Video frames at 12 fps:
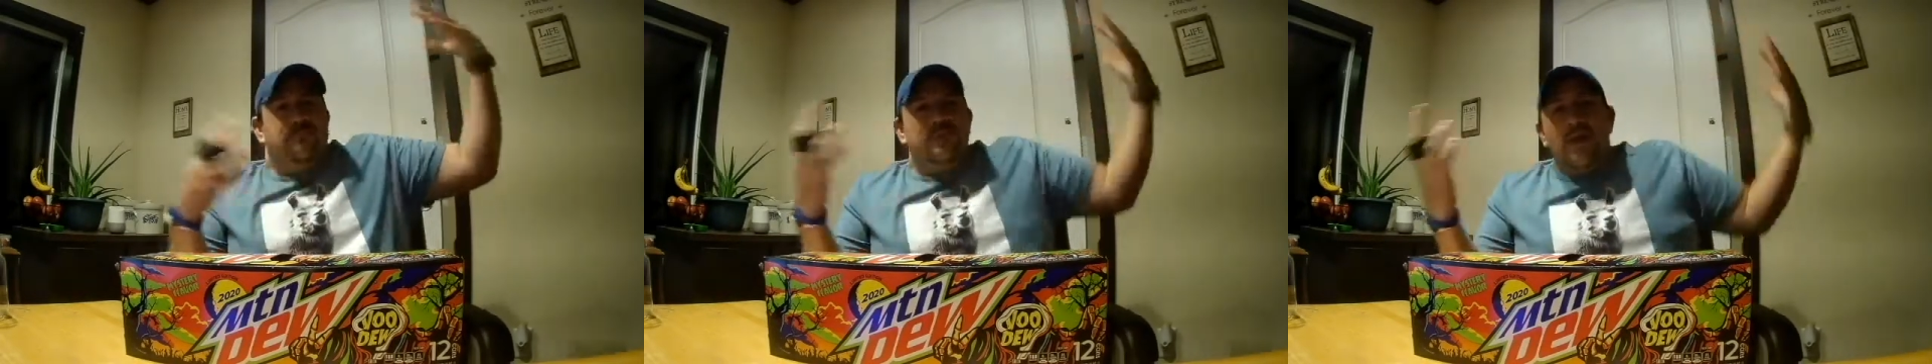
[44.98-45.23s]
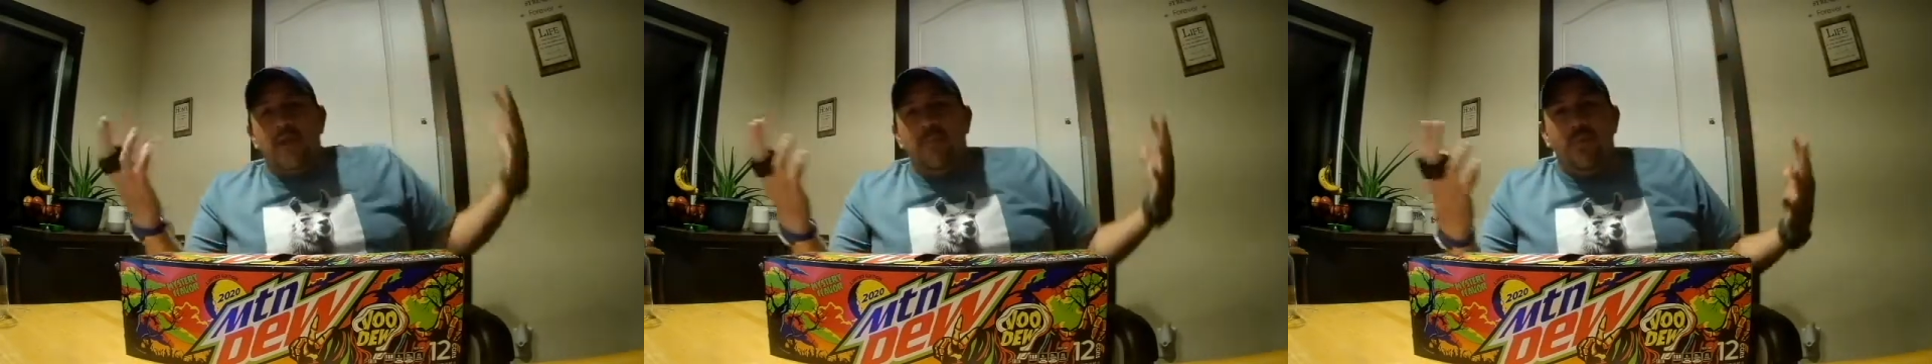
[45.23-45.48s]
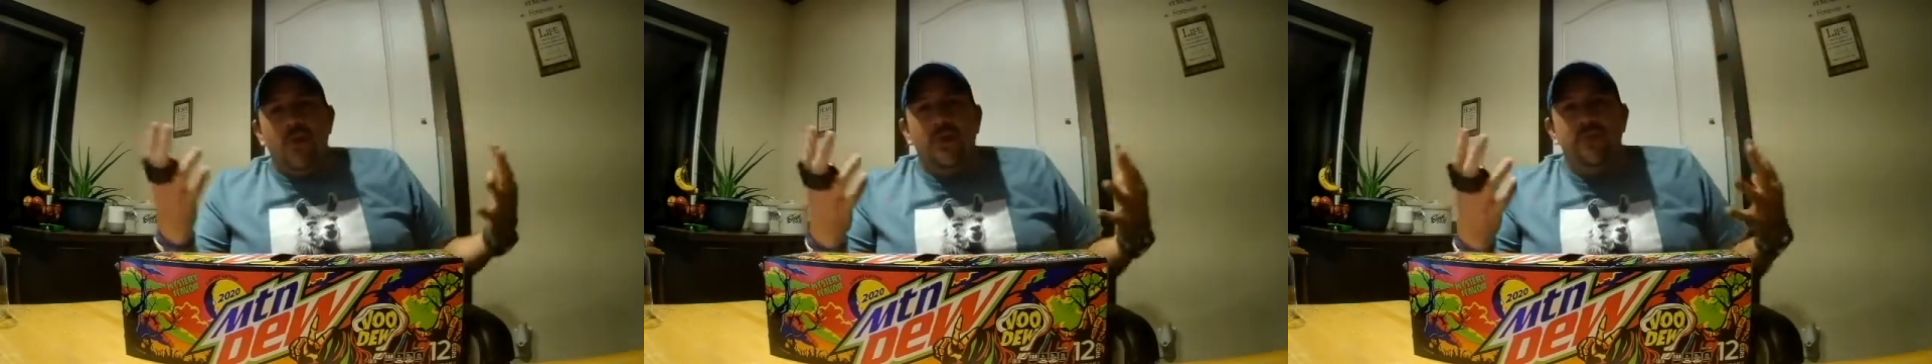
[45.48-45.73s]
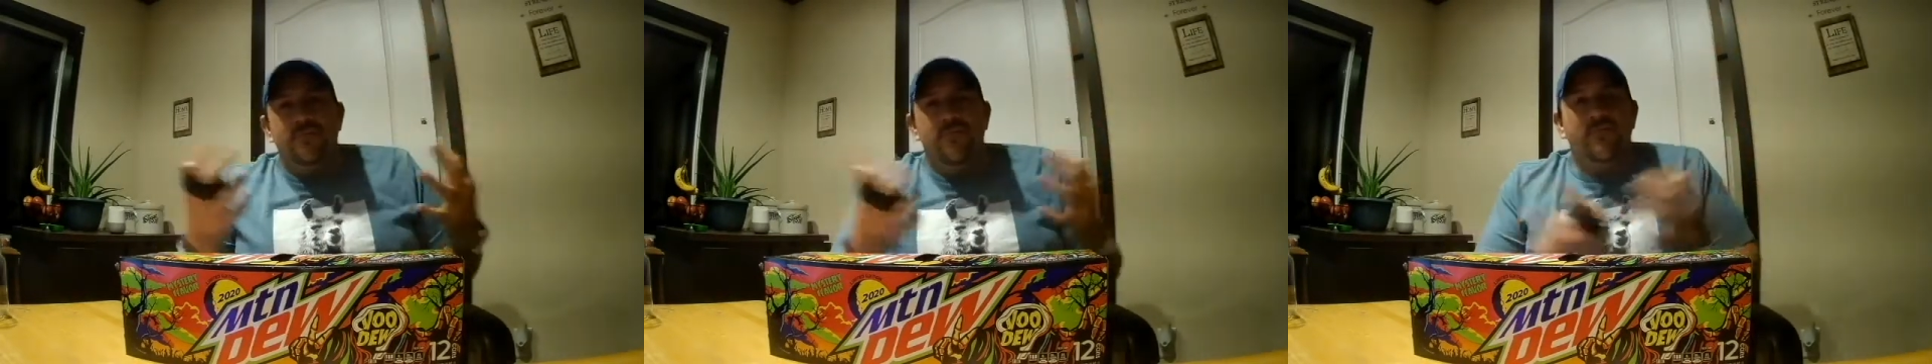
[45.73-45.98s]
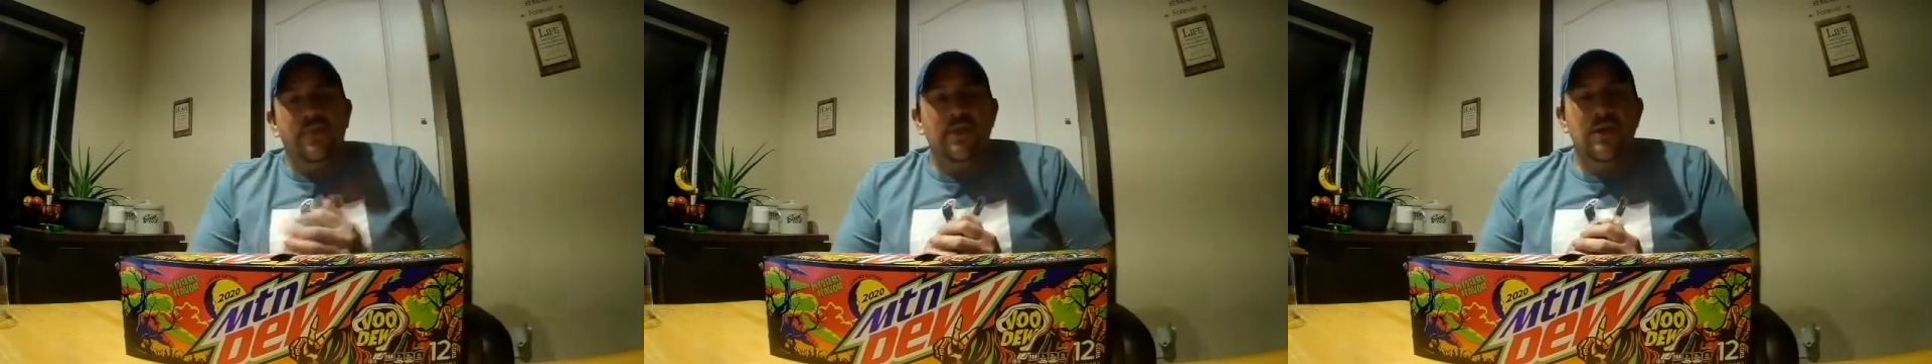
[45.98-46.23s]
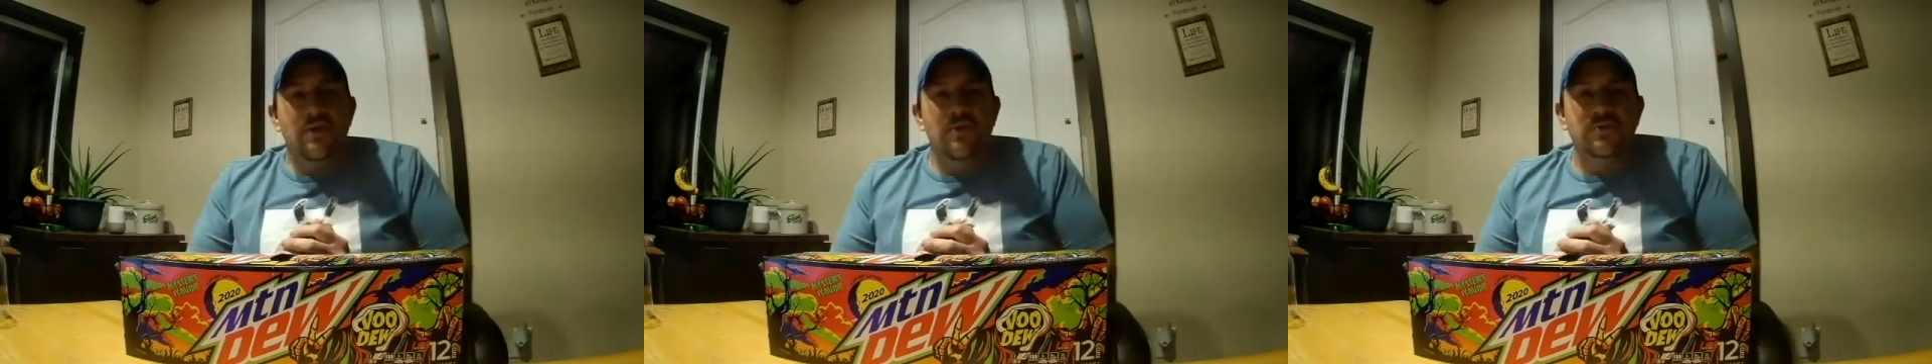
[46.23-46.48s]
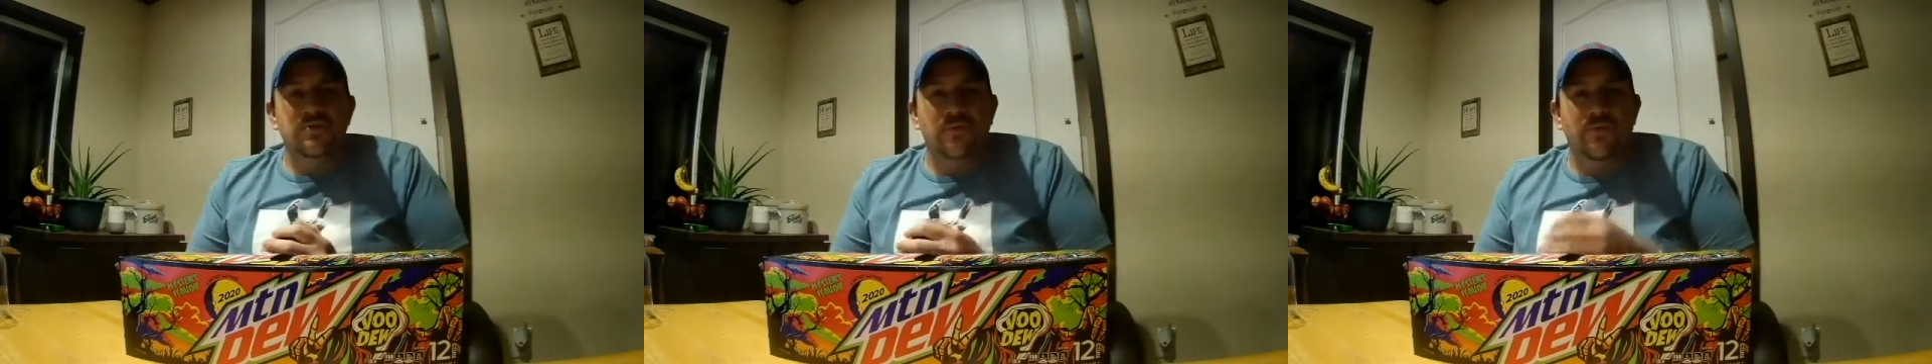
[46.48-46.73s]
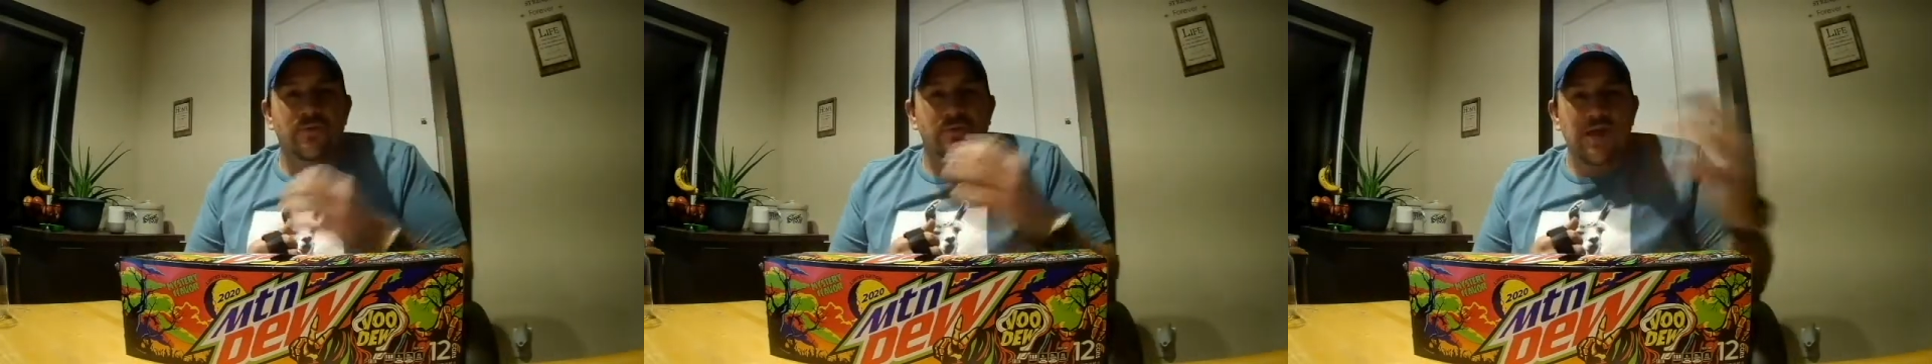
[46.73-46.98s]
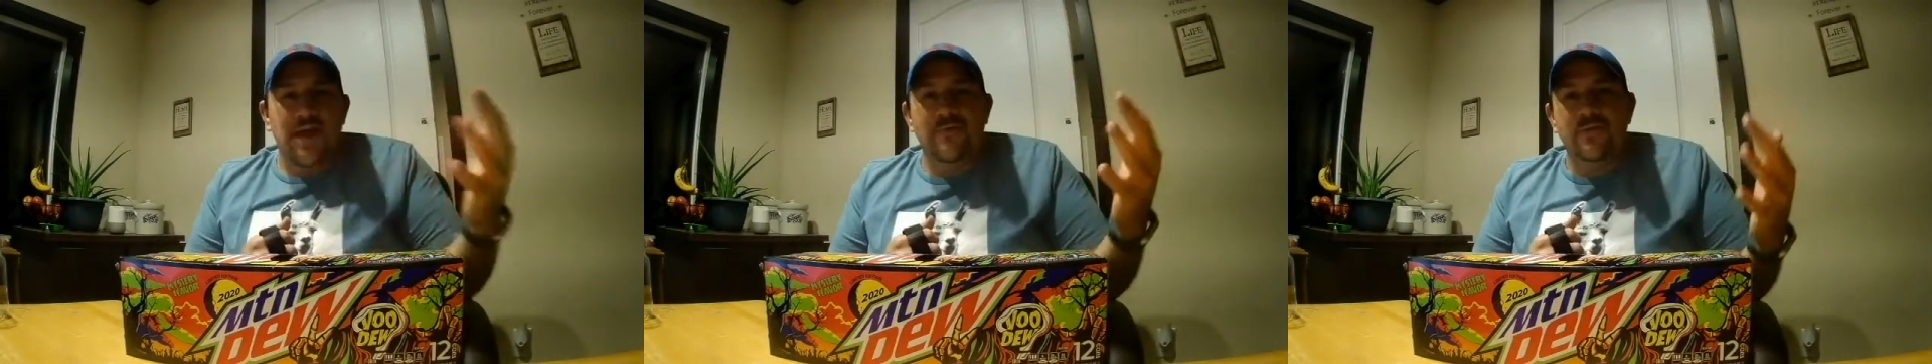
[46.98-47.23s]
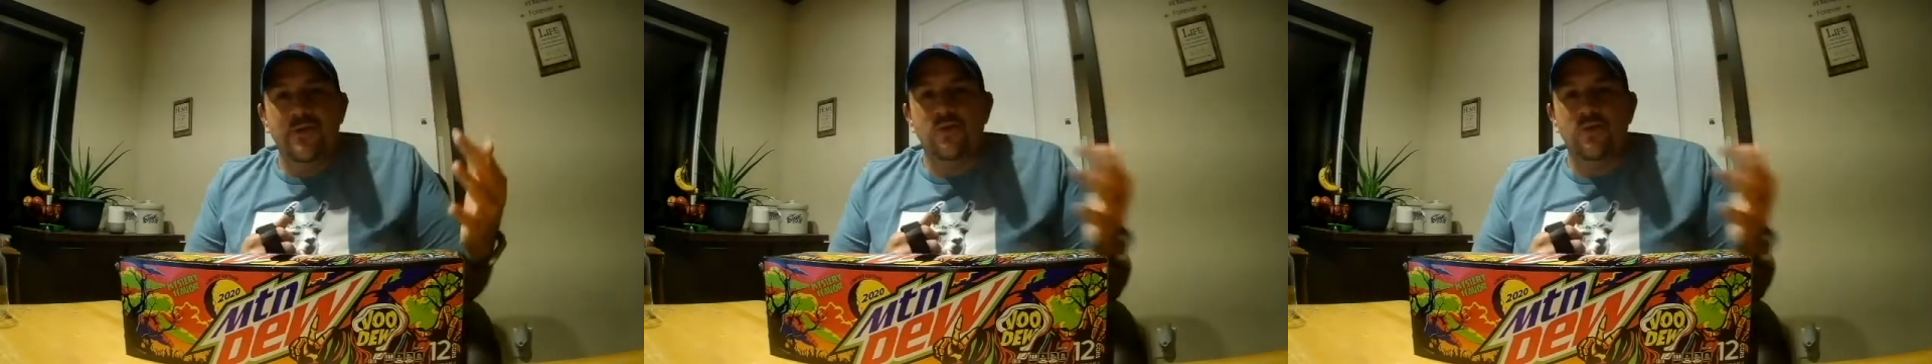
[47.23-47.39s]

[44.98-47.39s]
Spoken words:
type of videos where they're diving